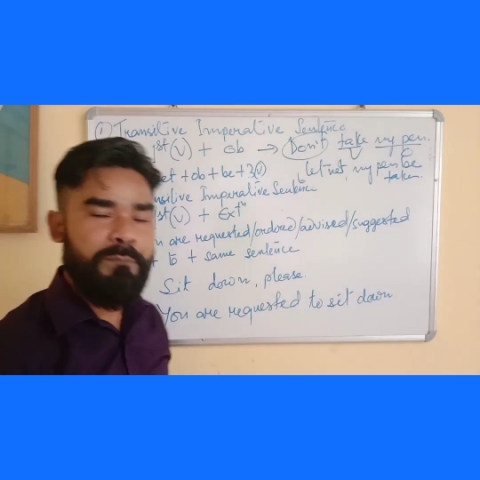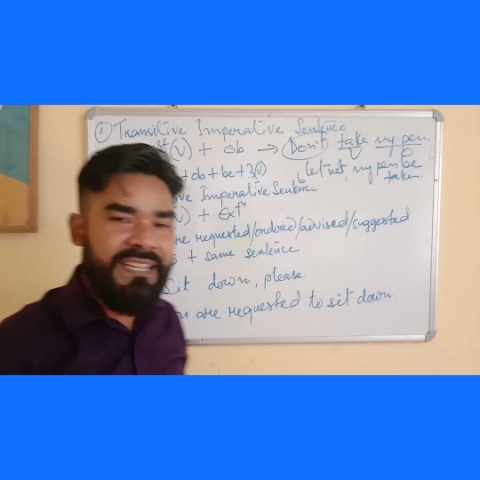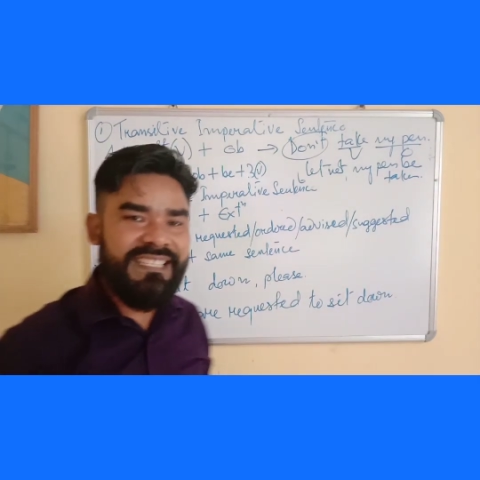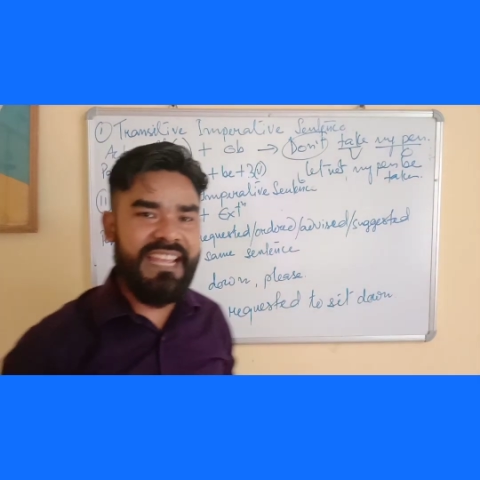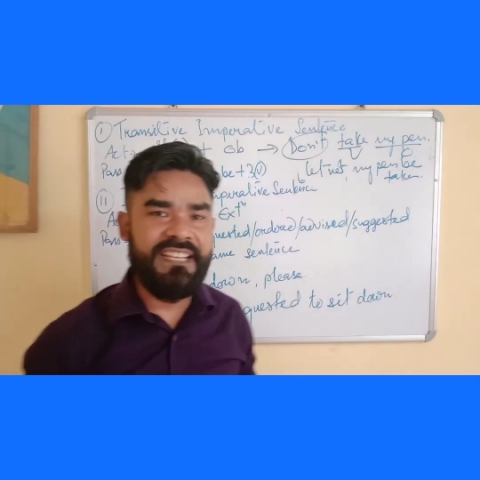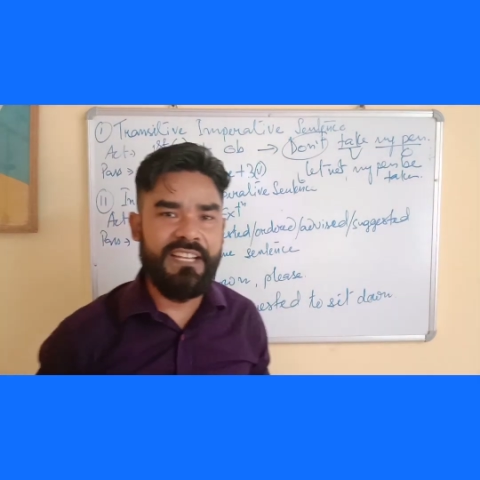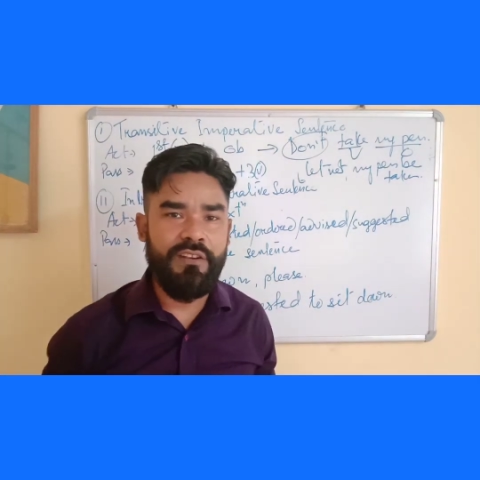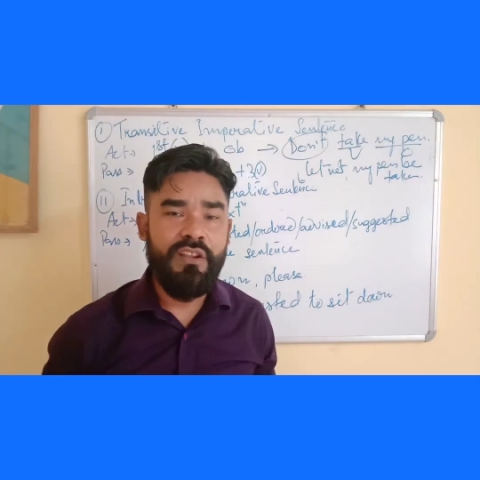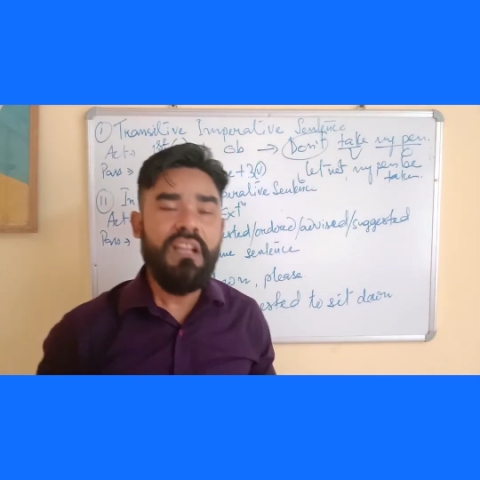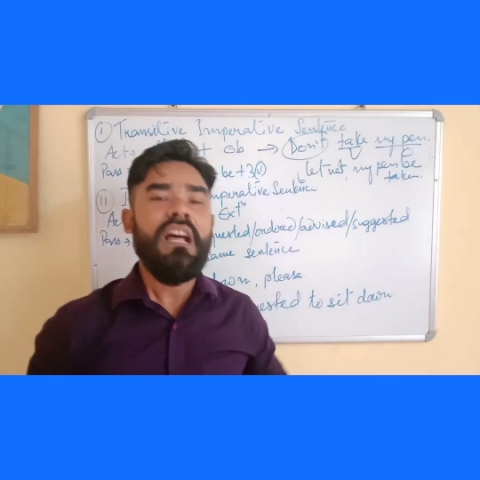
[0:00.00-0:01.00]
be taken.
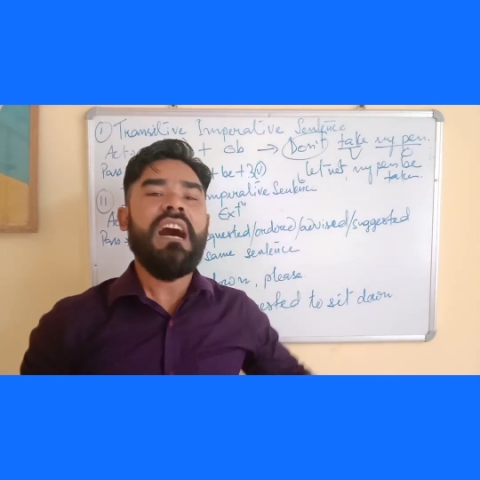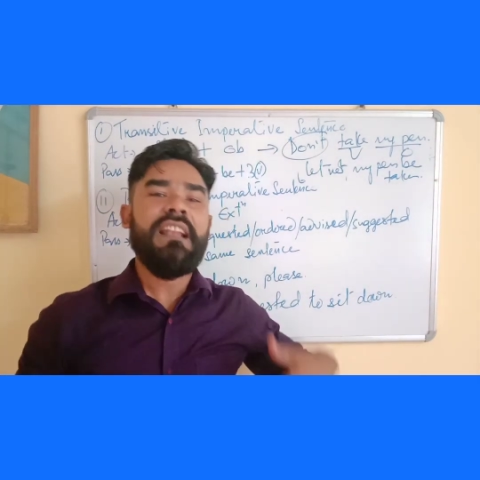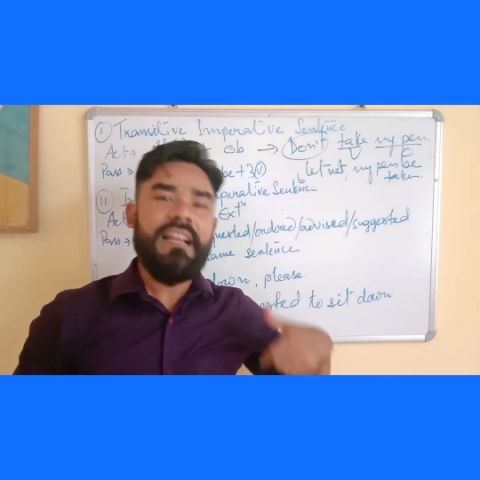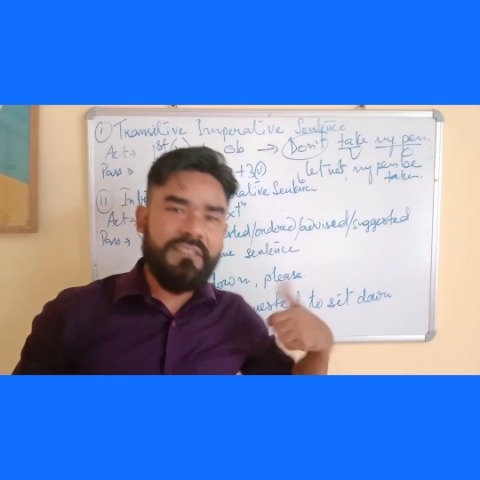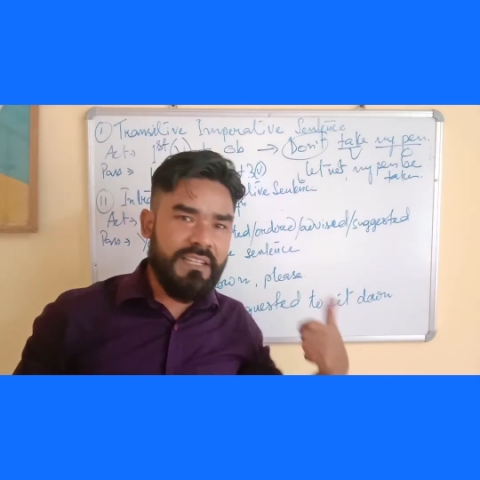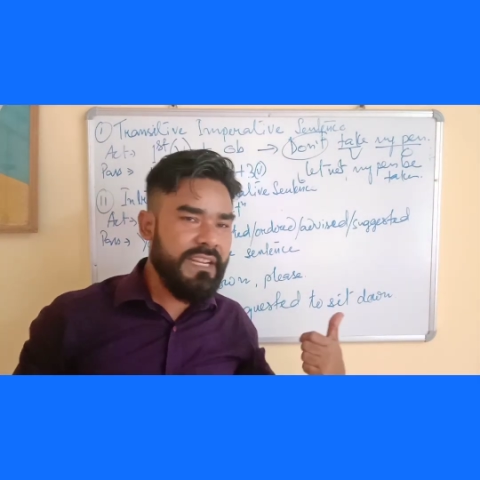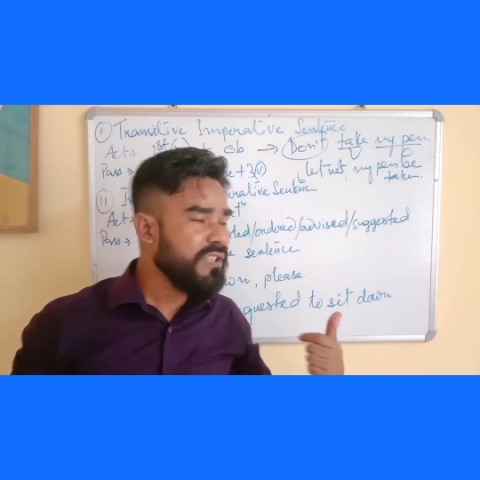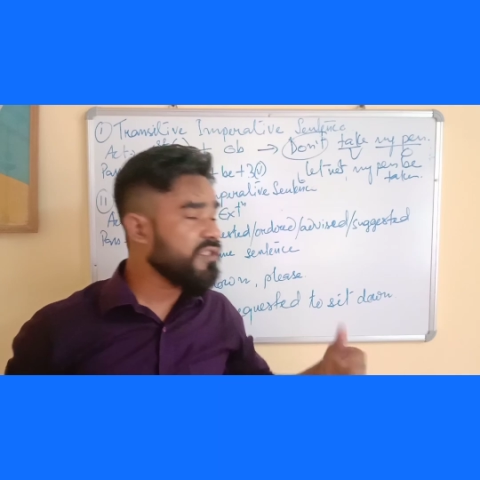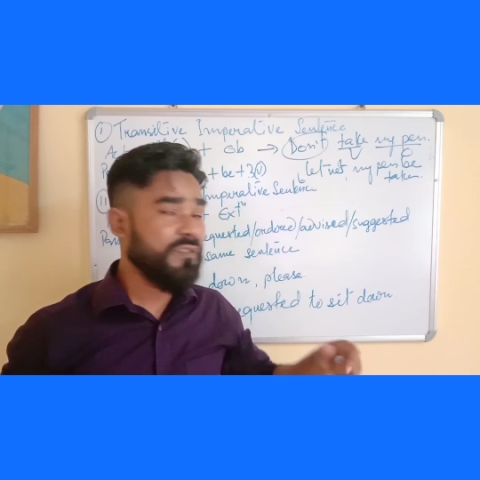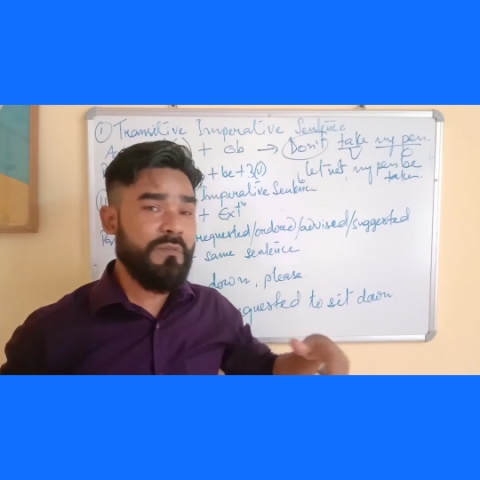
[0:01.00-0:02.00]
Another
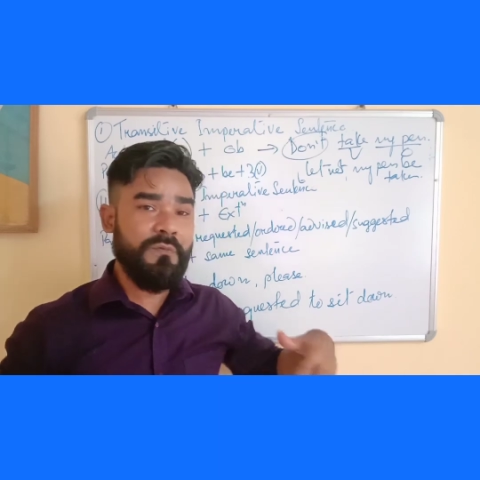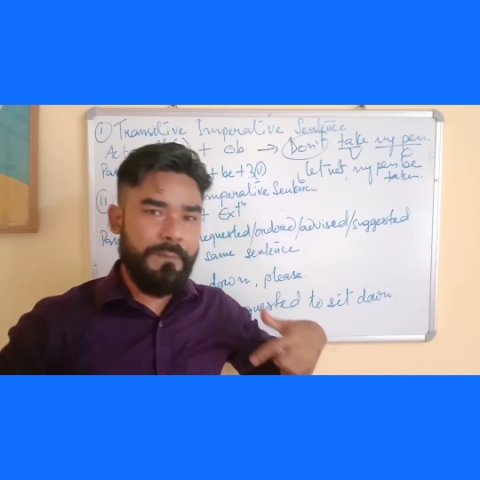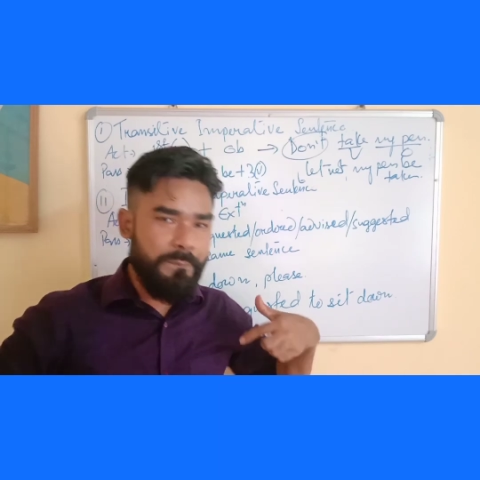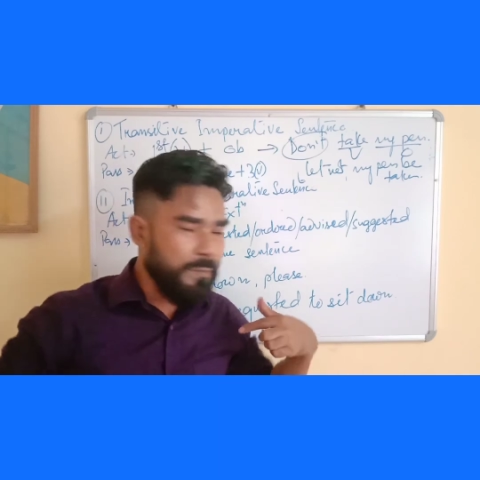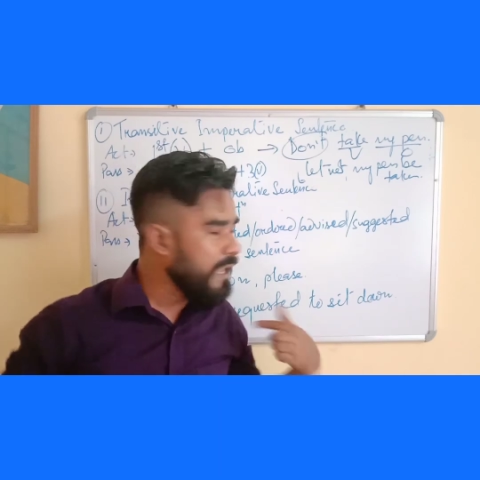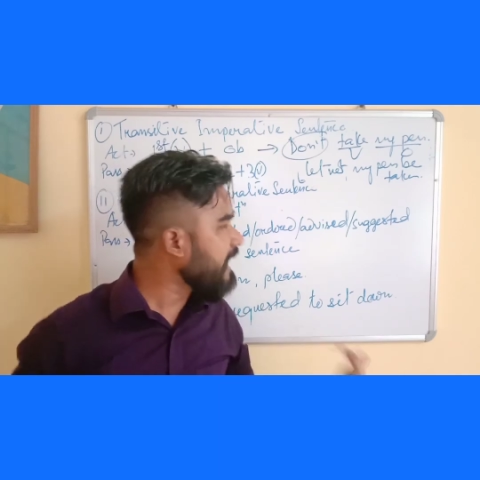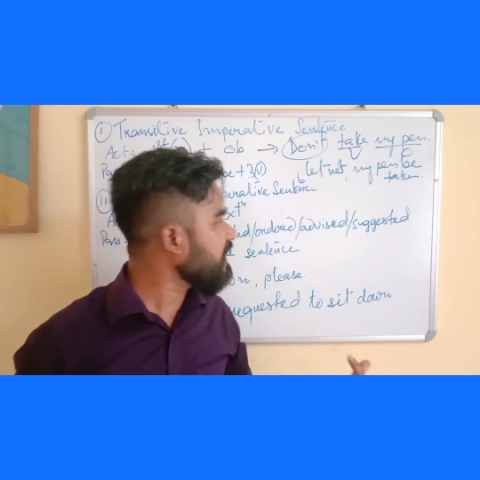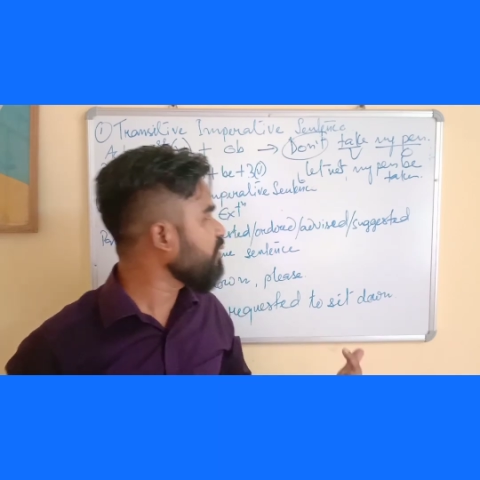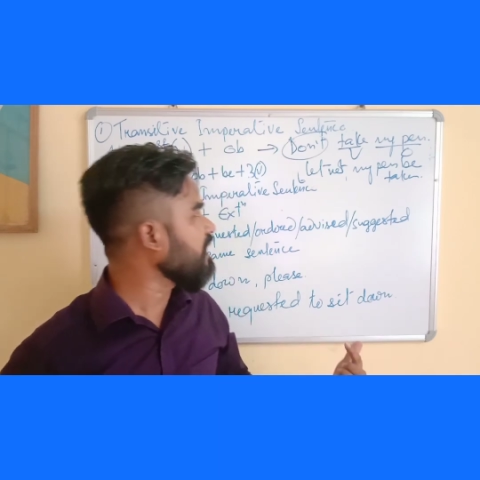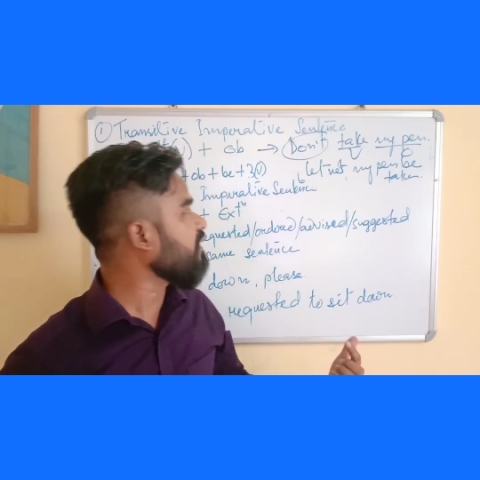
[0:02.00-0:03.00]
is the actual